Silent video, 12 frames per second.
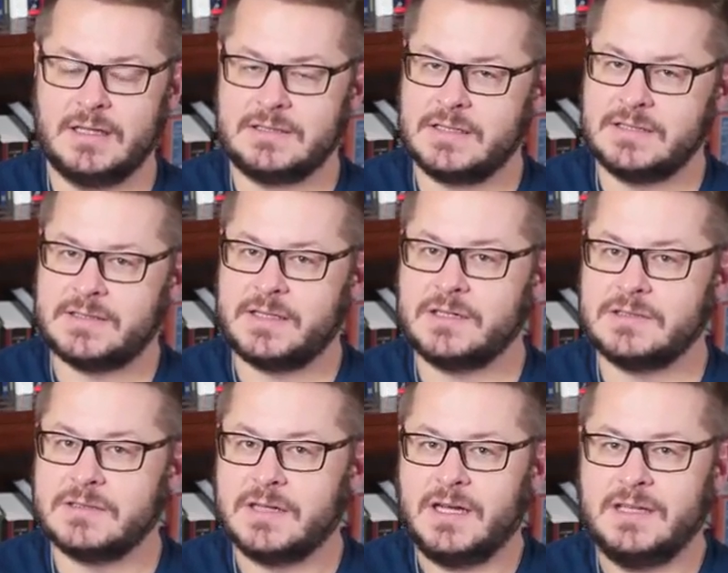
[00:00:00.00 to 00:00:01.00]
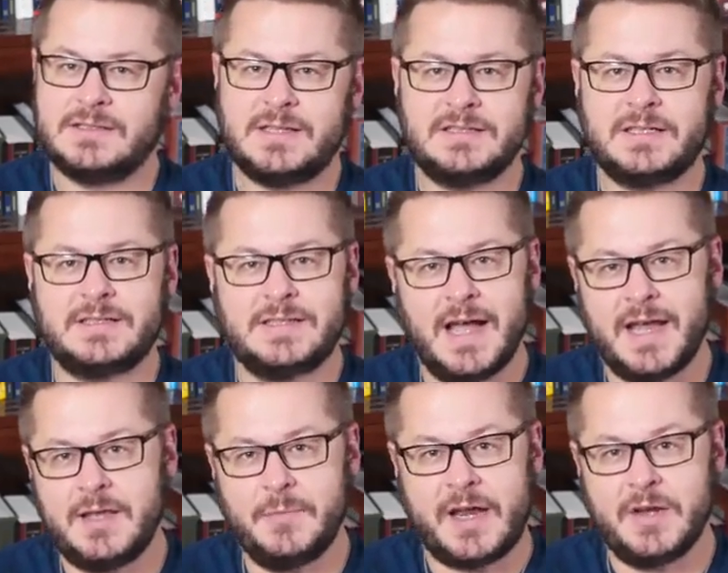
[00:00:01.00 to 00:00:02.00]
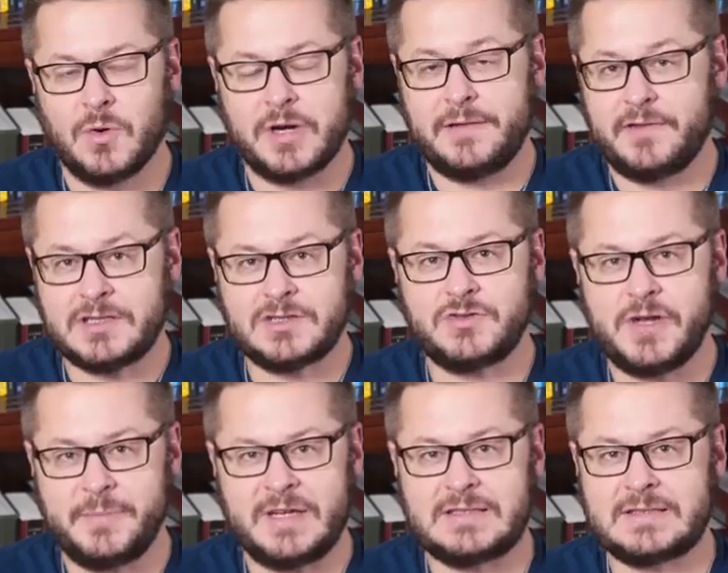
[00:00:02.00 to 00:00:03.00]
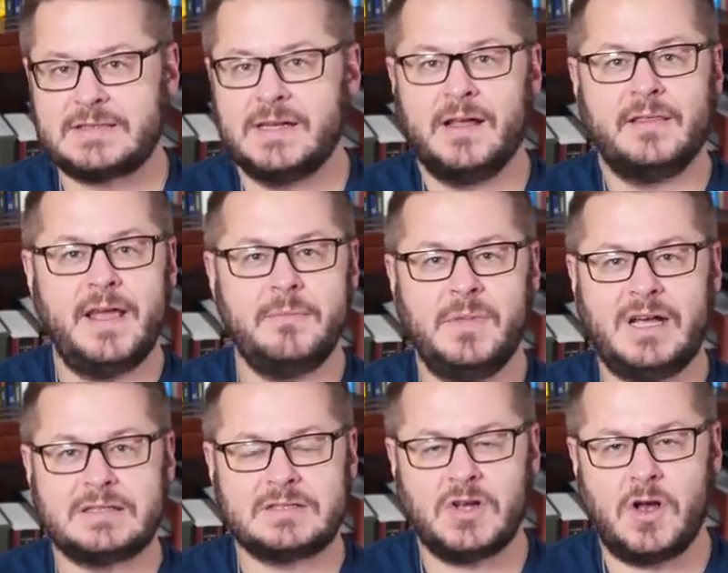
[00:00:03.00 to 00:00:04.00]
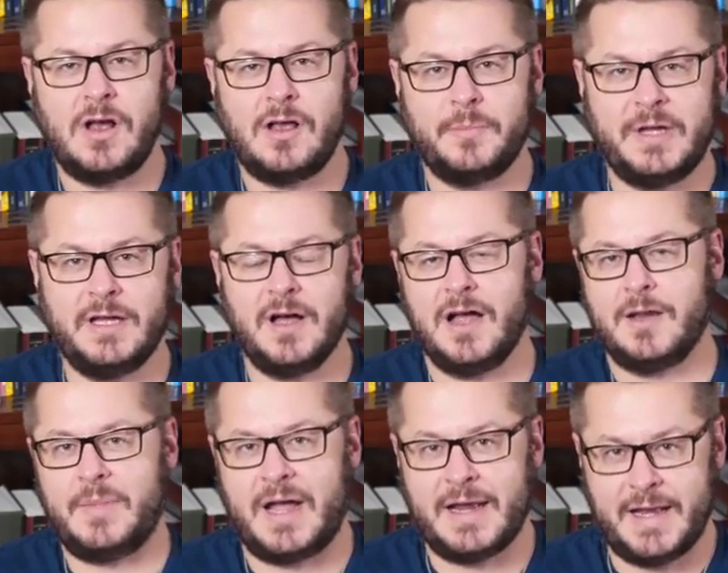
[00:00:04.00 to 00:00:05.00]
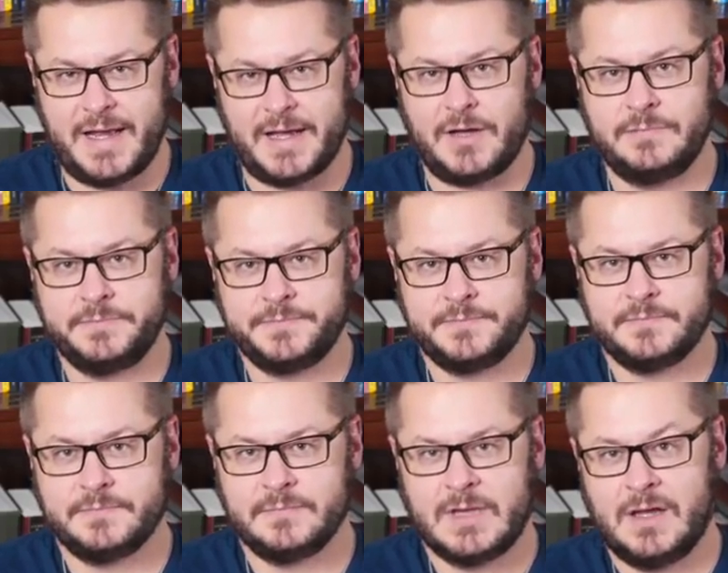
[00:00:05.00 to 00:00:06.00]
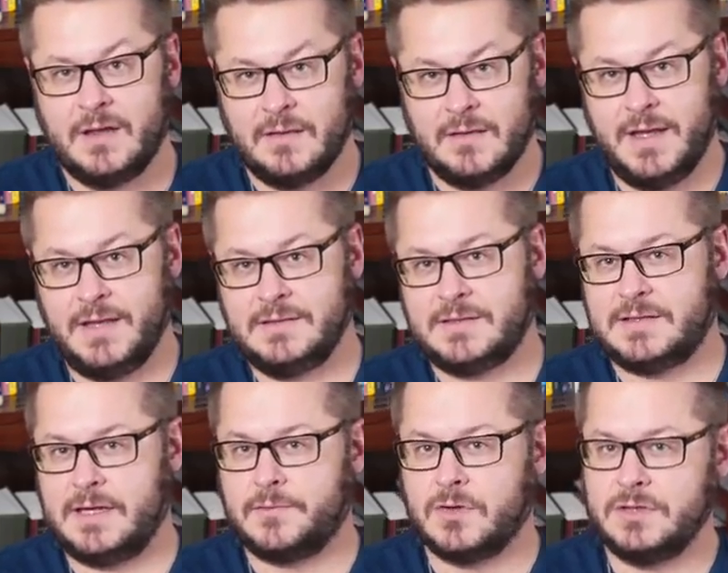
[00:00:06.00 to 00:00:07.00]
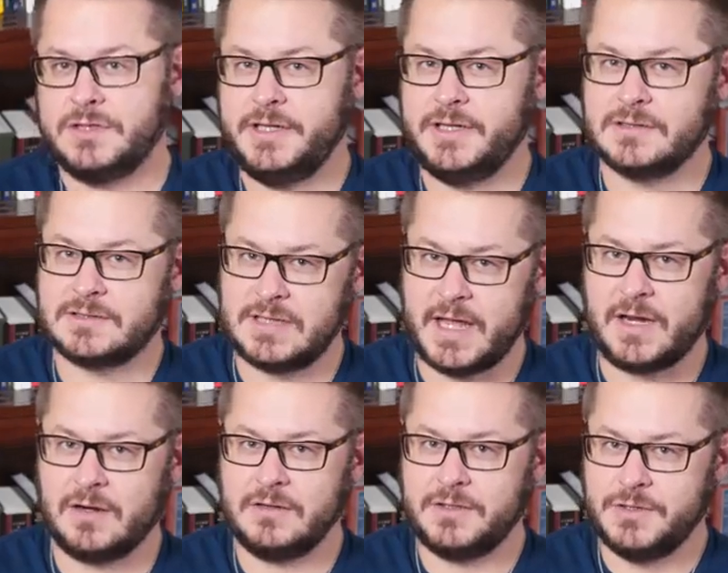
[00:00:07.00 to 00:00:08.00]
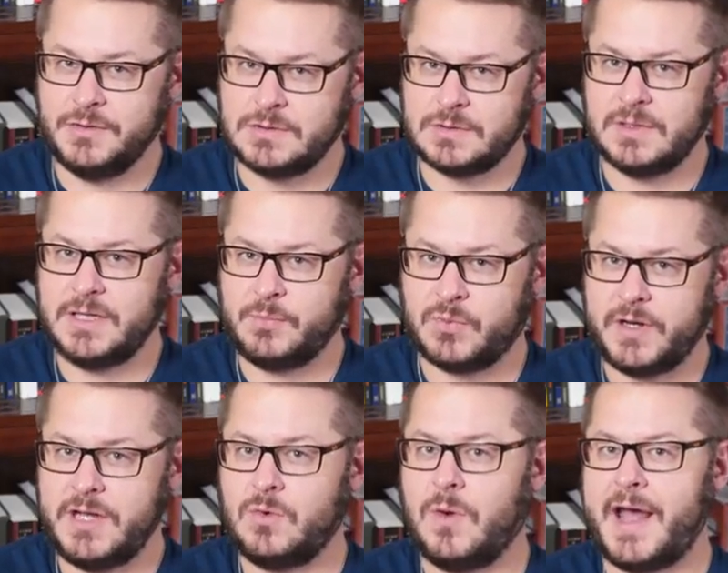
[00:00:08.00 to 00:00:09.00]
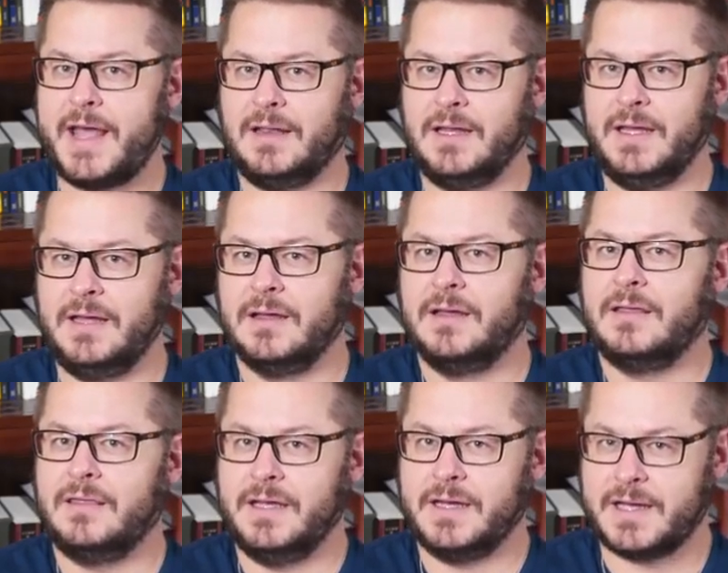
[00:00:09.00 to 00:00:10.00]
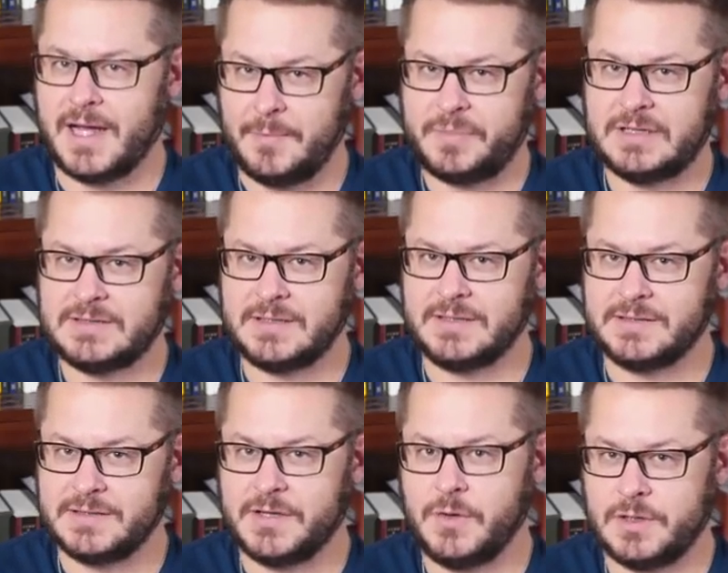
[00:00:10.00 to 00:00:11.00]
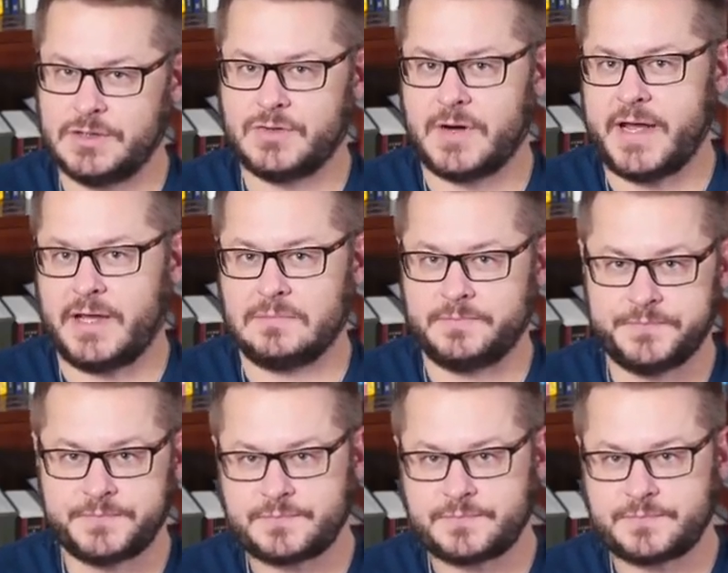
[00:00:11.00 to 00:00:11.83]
Since there's such a tiny minority of extremists, they must all be gone by now. Then, several years later, usually pretty quietly, the accomplices go to trial.